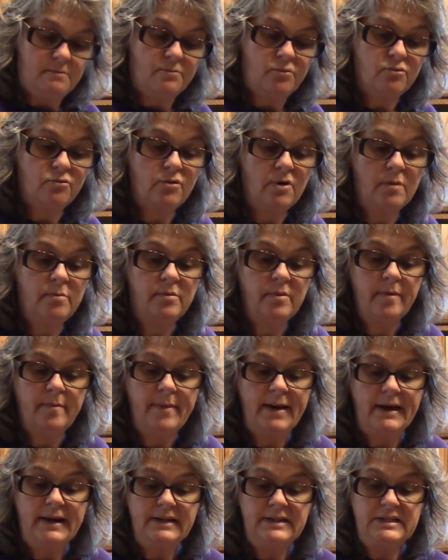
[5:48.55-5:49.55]
Probably
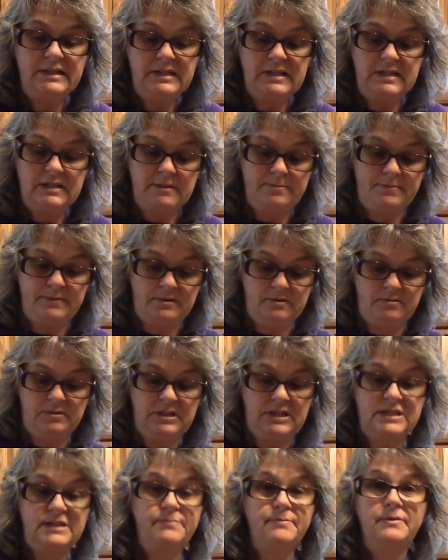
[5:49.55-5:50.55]
about a teaspoon,
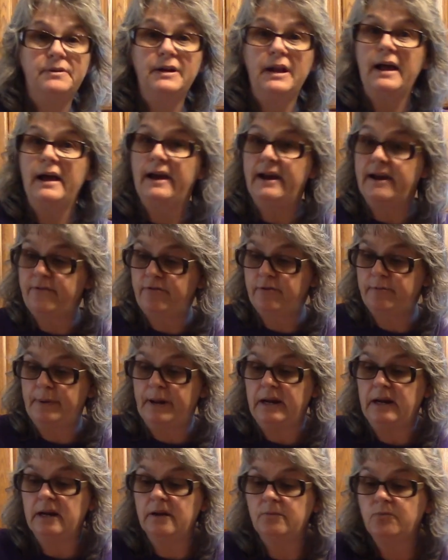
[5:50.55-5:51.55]
teaspoon and a half a
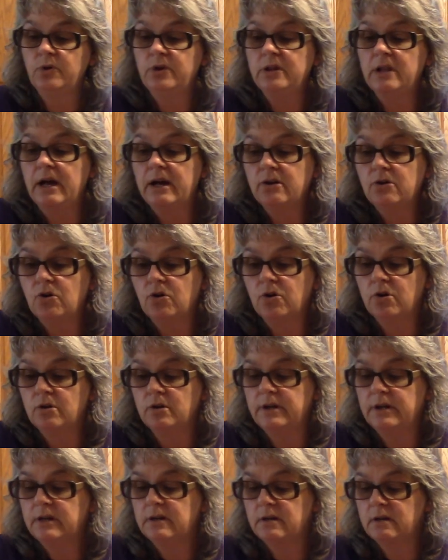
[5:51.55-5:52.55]
pan. We like
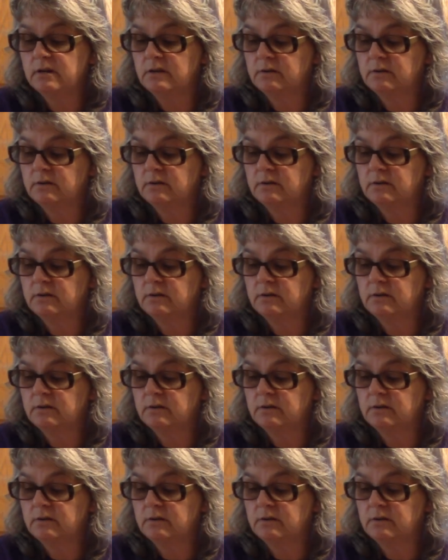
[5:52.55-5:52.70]
garlic.